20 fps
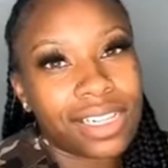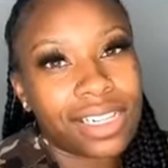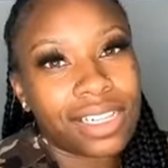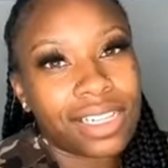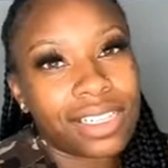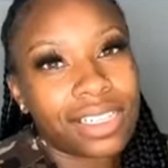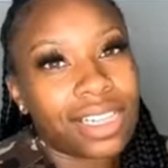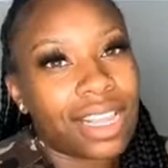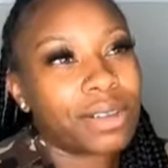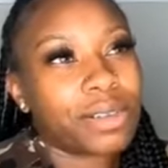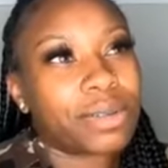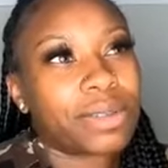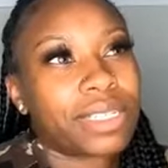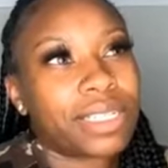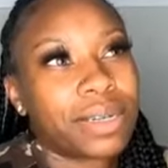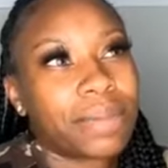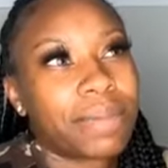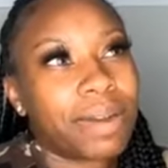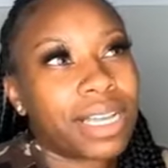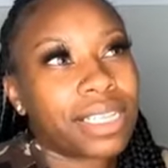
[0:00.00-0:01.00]
That was really the
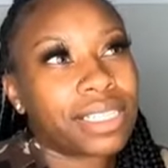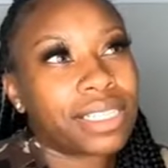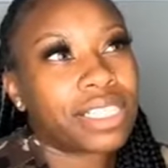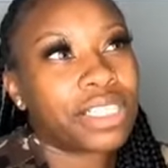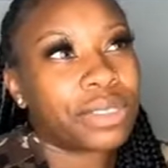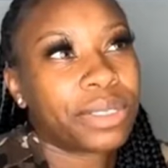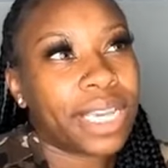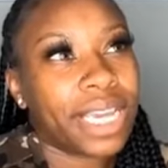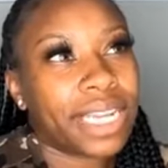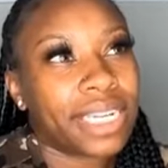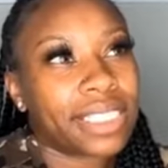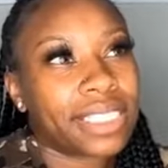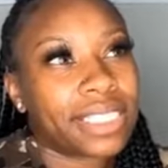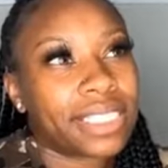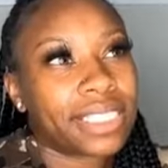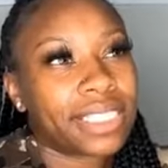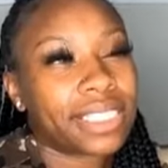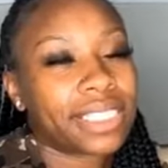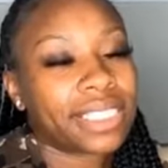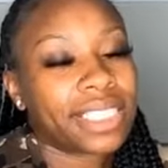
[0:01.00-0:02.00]
mindset you had to
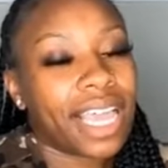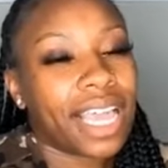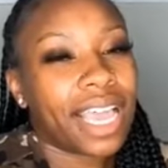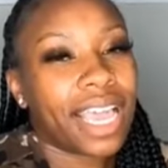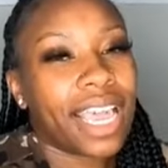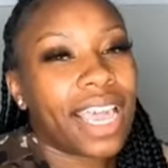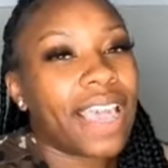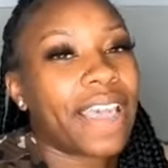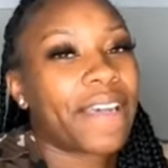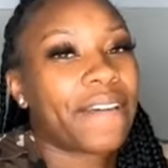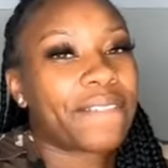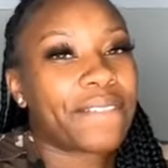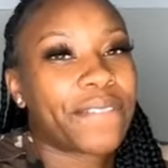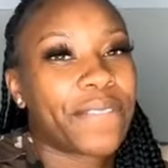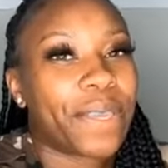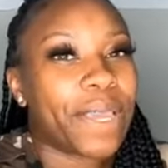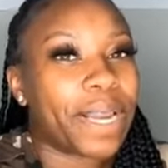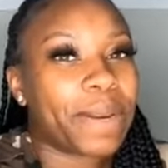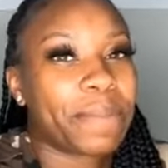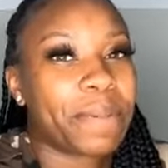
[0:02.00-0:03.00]
like have. You had
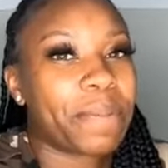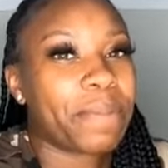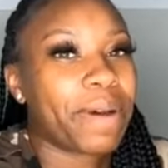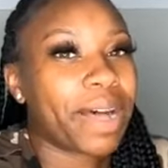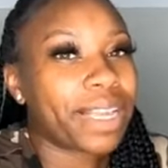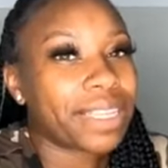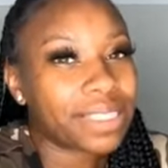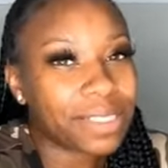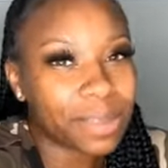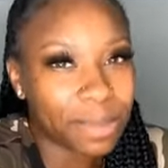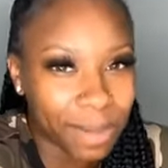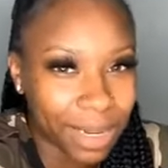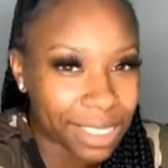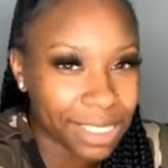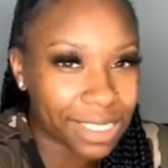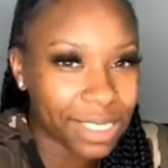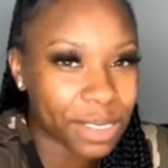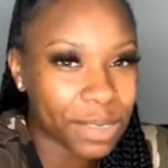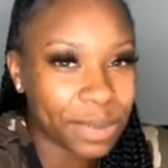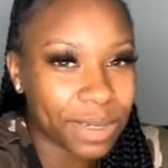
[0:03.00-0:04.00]
to be positive about the
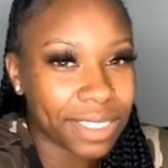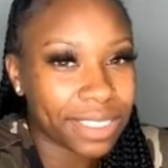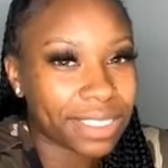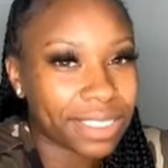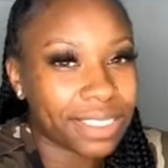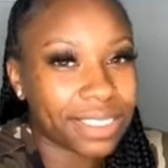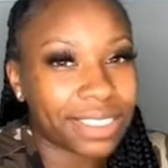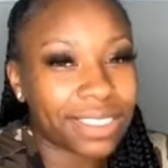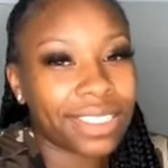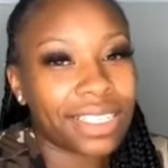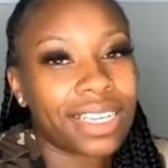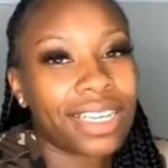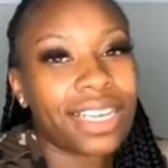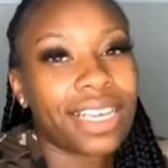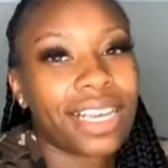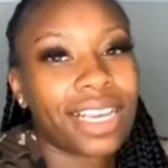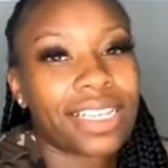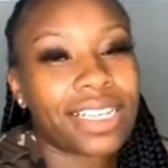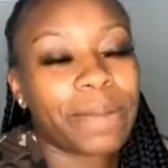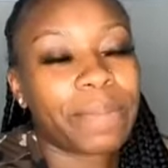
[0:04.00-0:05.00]
situation.
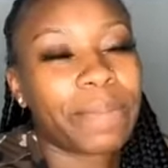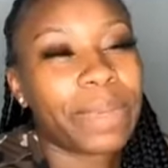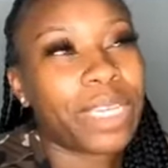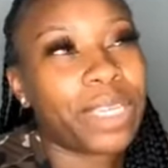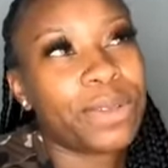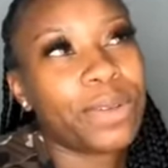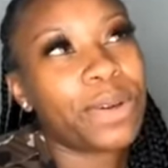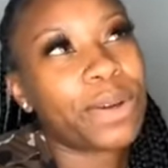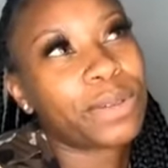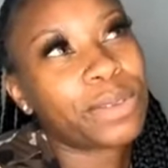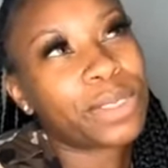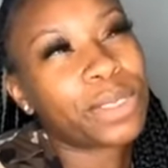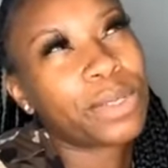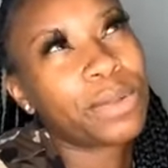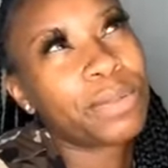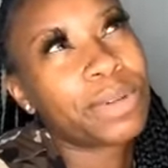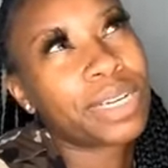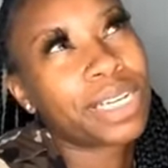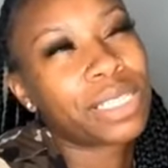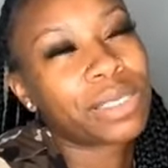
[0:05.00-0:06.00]
Because I mean, you go 2
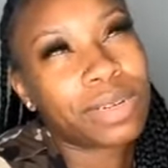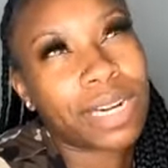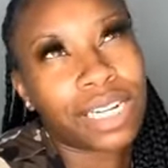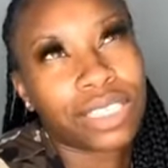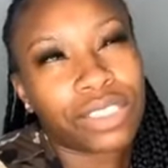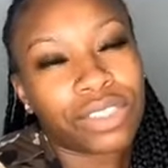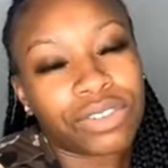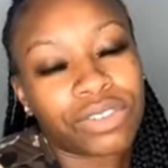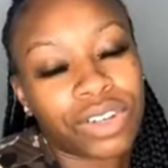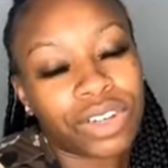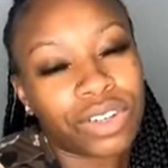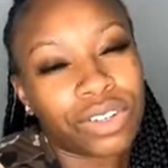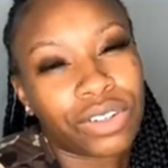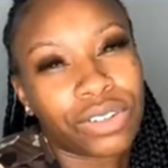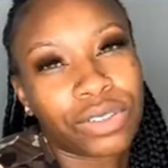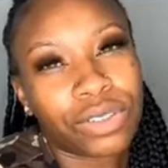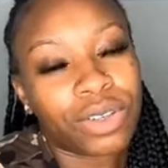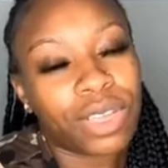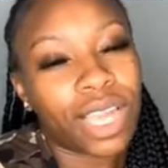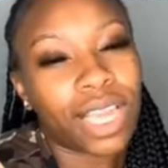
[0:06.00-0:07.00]
months without your phone, you
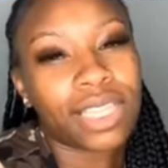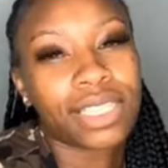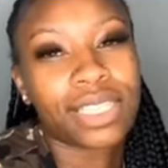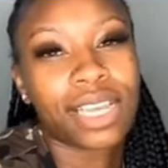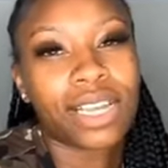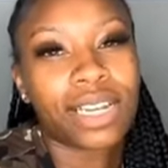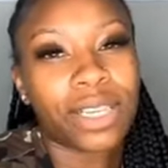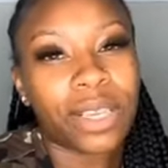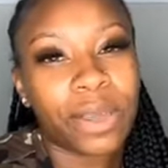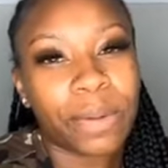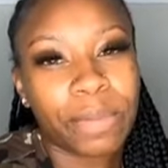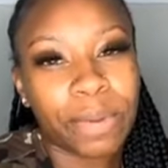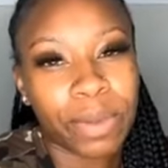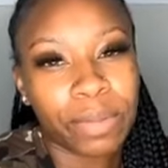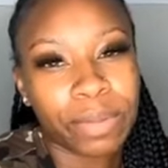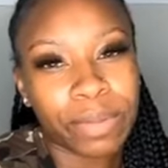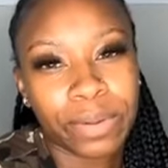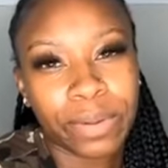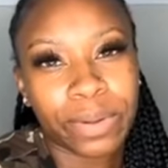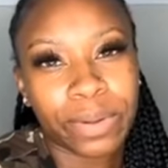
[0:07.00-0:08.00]
can't talk to your
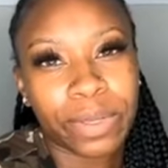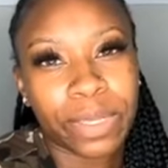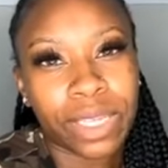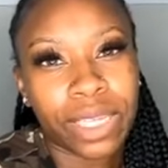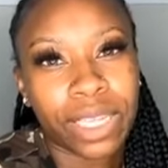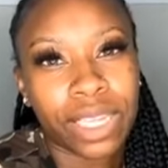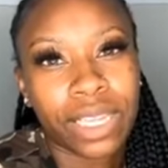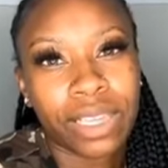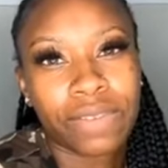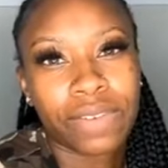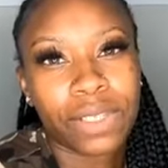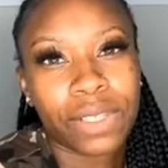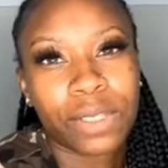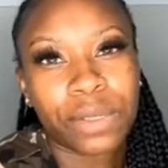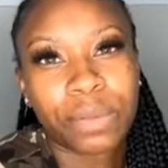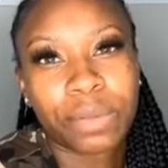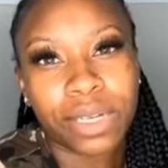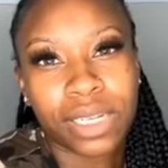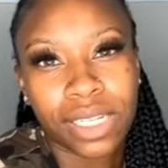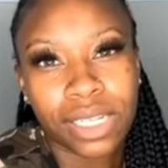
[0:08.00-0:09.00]
people for 2
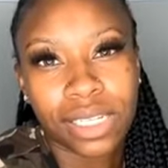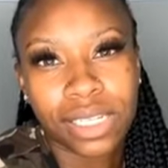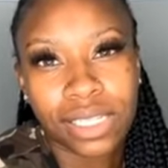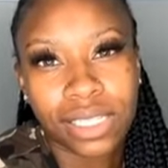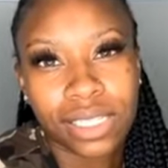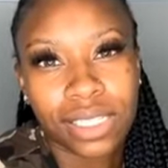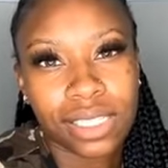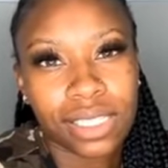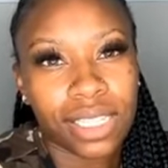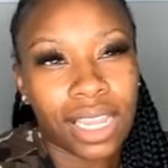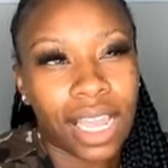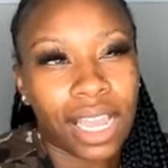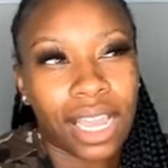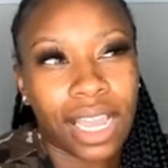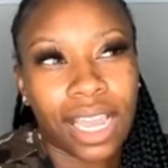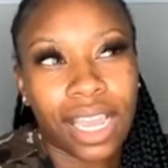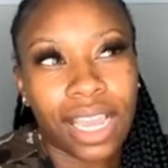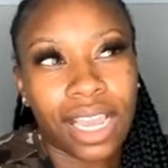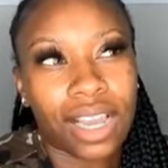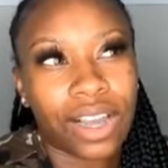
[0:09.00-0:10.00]
months, like
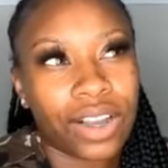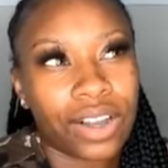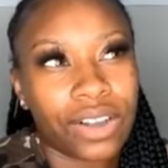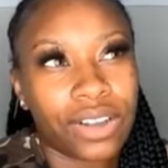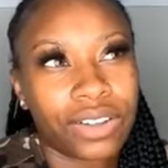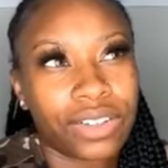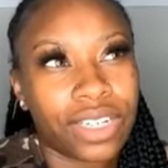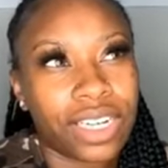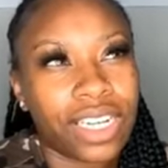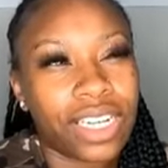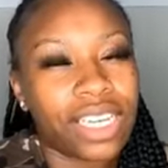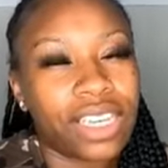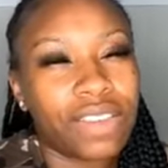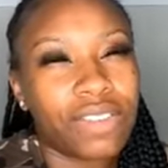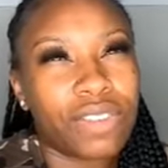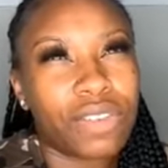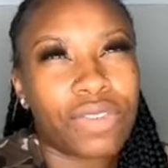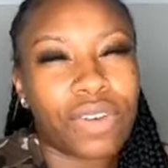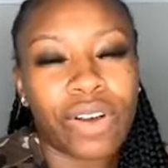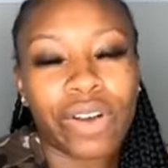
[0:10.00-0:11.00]
at all. They'll give you
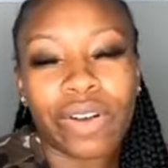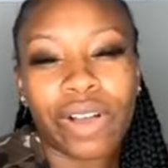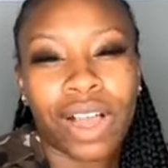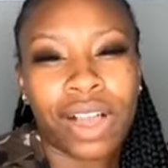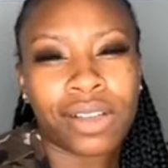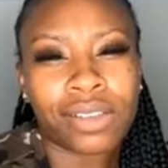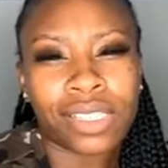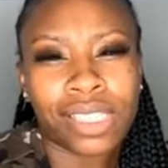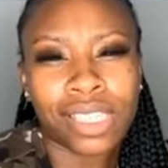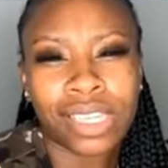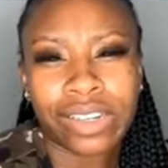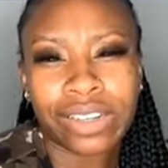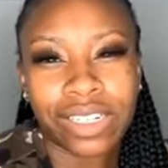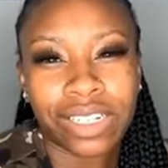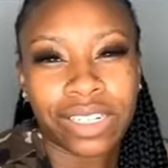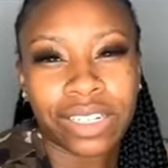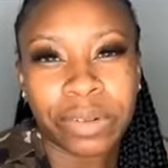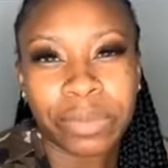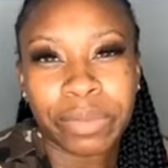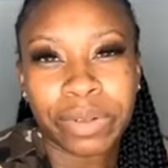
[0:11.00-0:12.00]
phone calls here and
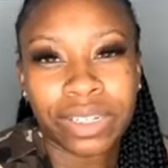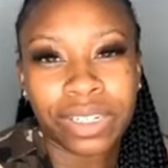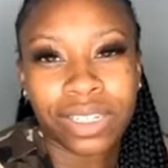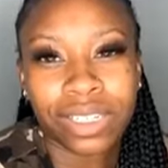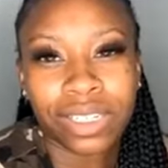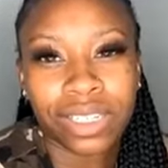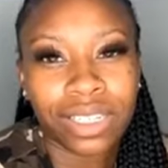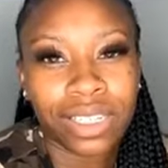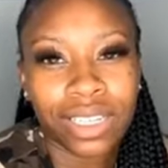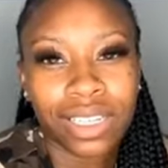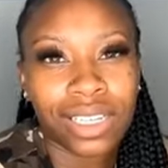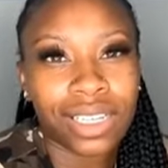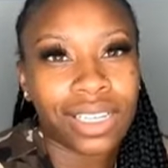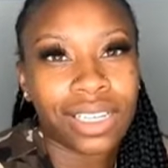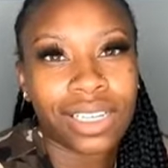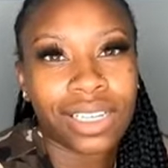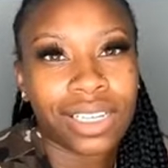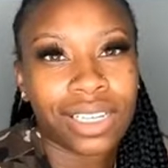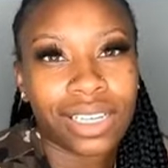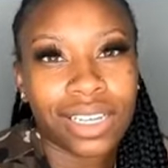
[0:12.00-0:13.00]
there, but
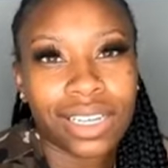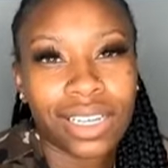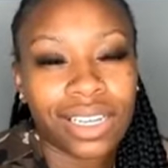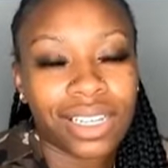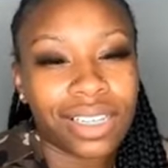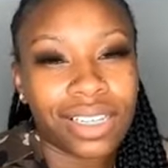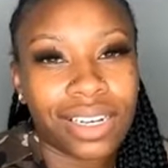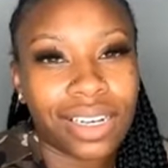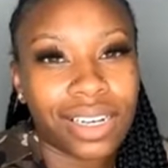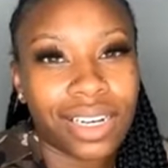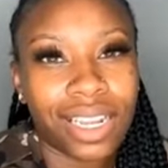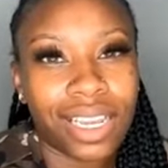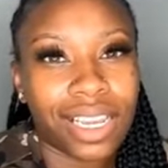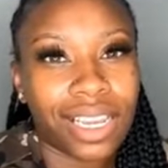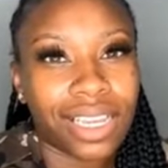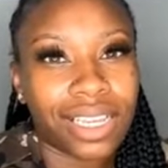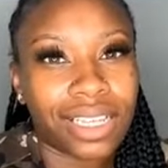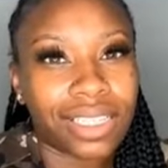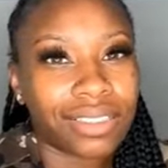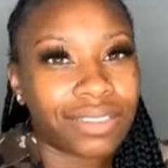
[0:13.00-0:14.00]
other than that,
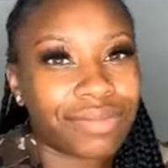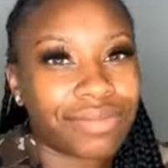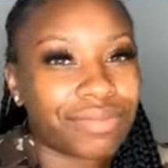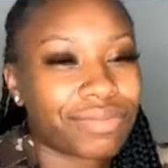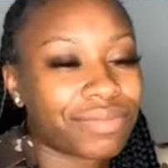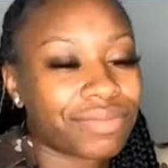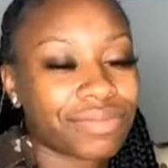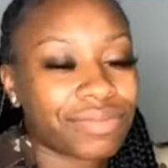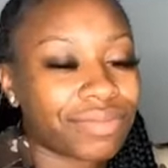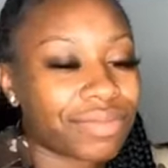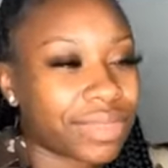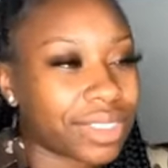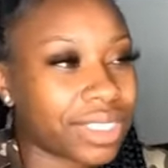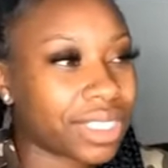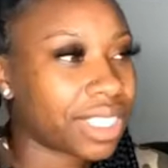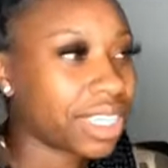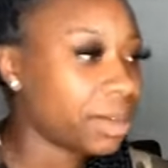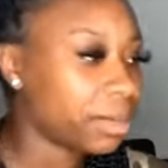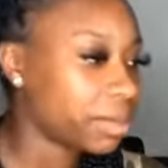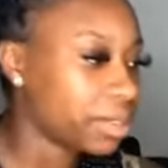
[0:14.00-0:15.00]

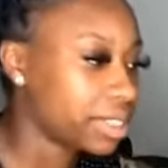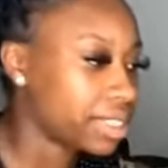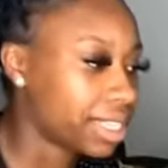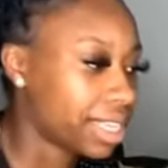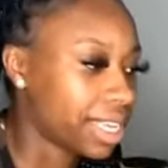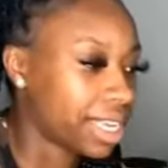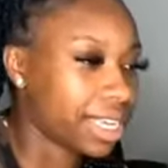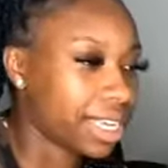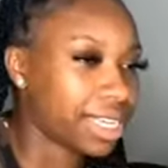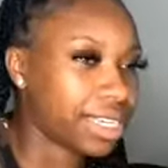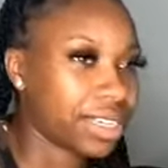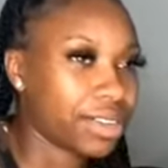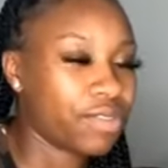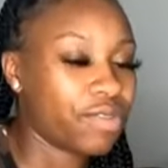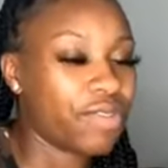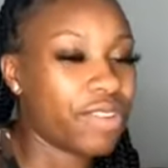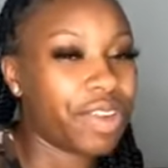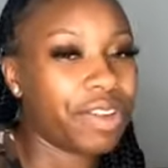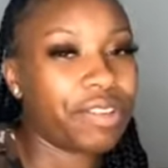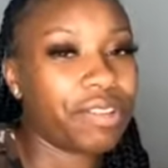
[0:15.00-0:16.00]
it was like
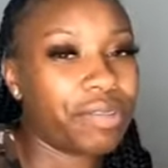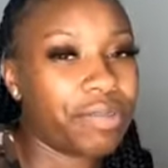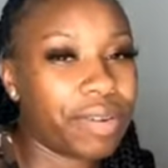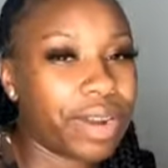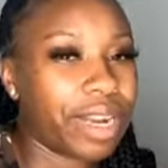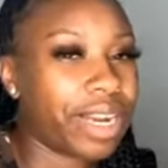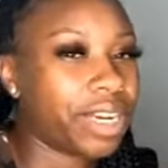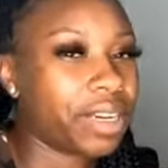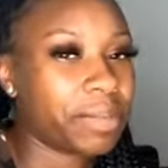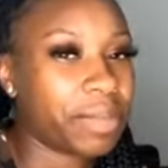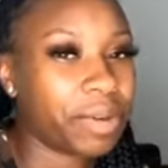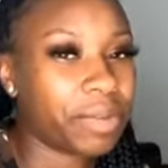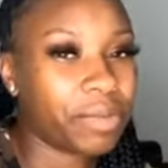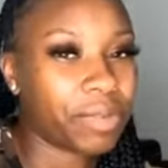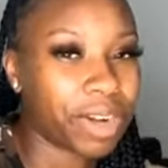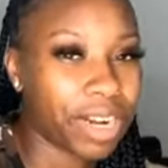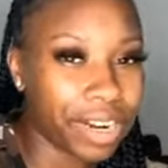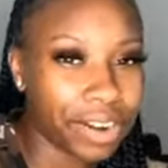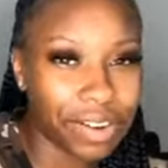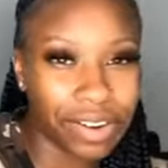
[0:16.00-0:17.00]
very random and
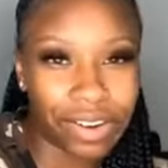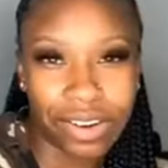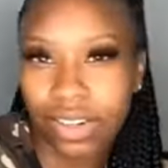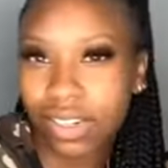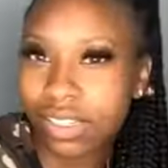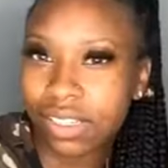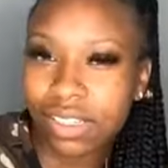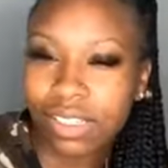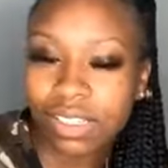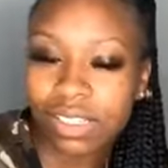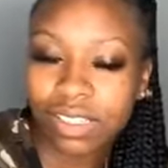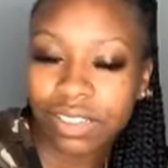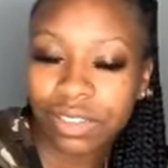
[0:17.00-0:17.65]
rare. So.